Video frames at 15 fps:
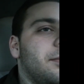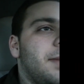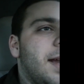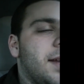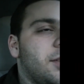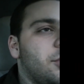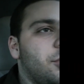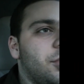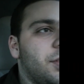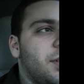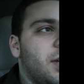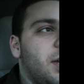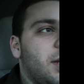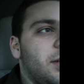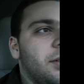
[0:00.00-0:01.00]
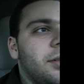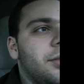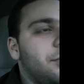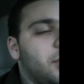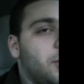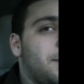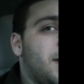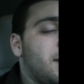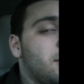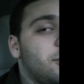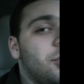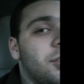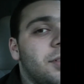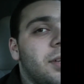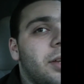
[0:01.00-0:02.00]
passenger side, the rear
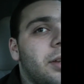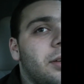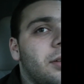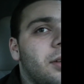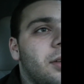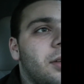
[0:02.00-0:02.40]
passenger side,